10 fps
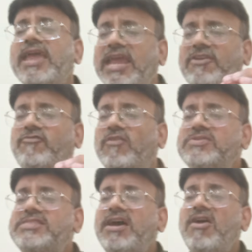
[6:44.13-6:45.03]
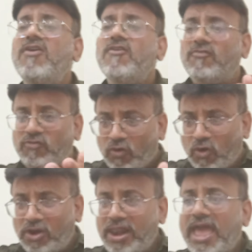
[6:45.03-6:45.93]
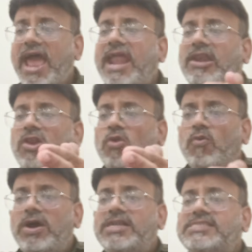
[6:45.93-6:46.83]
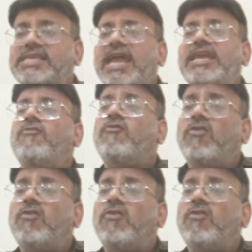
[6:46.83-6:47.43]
It forms the floor and lower side